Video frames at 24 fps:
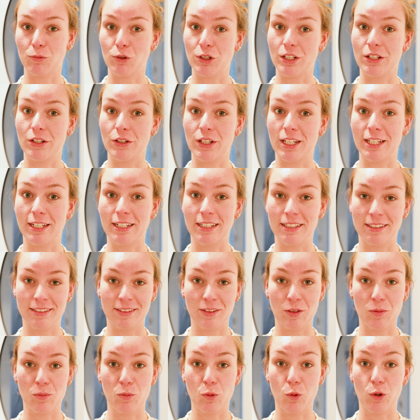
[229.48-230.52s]
routine is
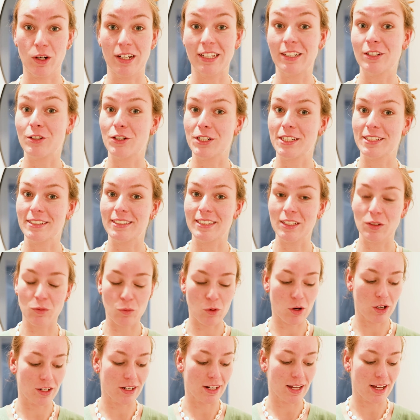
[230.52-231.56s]
the more interesting
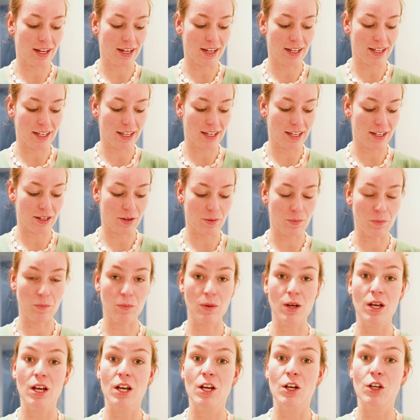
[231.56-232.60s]
one. I
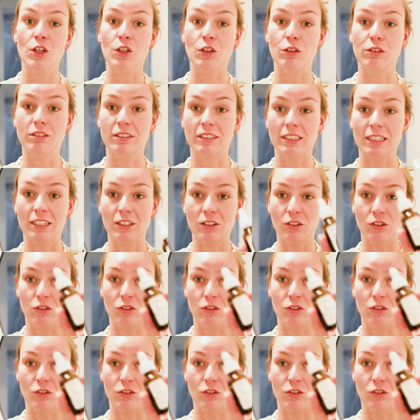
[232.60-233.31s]
am using